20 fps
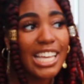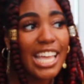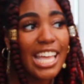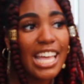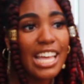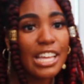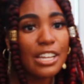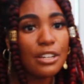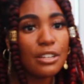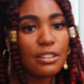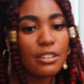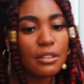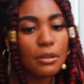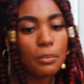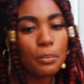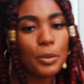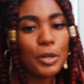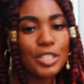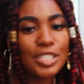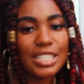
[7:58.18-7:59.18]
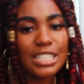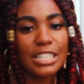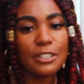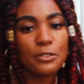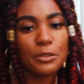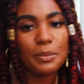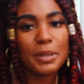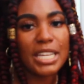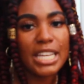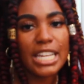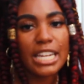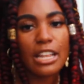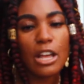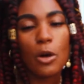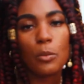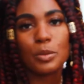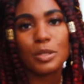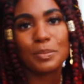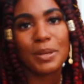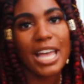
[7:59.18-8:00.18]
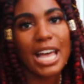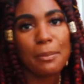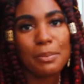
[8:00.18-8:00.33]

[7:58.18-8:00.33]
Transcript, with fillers: And personally for me, it helps my